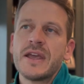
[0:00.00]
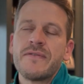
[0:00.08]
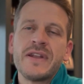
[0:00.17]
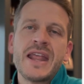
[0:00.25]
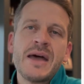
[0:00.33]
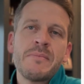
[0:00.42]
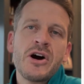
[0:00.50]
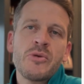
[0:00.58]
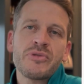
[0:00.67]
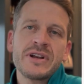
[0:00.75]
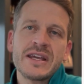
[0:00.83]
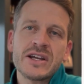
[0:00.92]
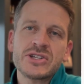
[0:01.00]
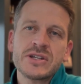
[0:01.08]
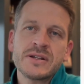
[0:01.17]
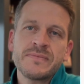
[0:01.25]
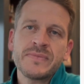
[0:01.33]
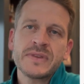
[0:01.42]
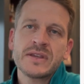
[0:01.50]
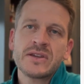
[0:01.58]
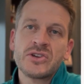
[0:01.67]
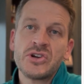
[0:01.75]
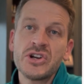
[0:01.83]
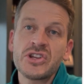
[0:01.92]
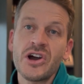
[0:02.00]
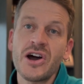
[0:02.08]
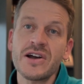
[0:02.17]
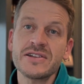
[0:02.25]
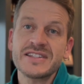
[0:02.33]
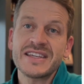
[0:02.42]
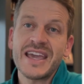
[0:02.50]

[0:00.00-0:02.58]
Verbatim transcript: If an ML prediction could cause